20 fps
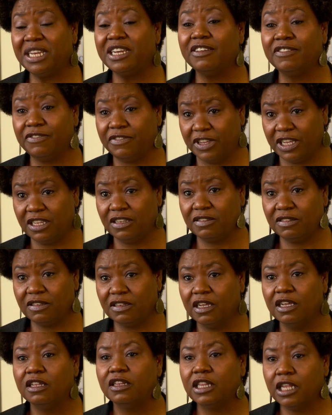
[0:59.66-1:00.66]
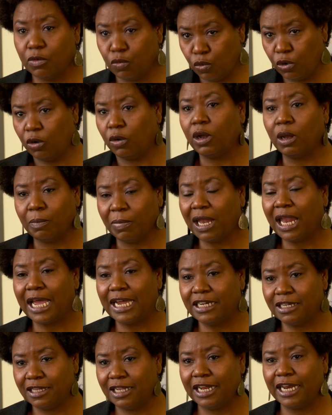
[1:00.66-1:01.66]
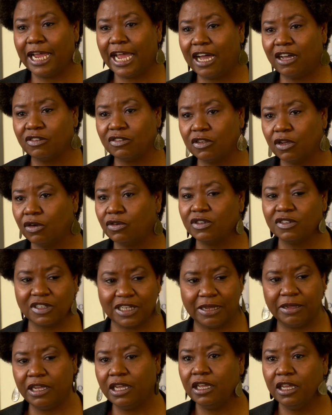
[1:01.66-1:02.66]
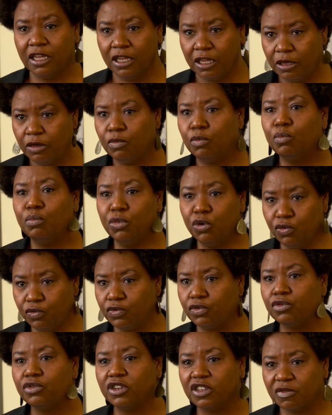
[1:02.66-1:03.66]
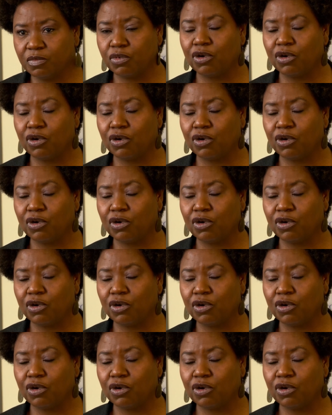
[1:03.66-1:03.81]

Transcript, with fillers: benefits benefits that will apply to that household as they move through this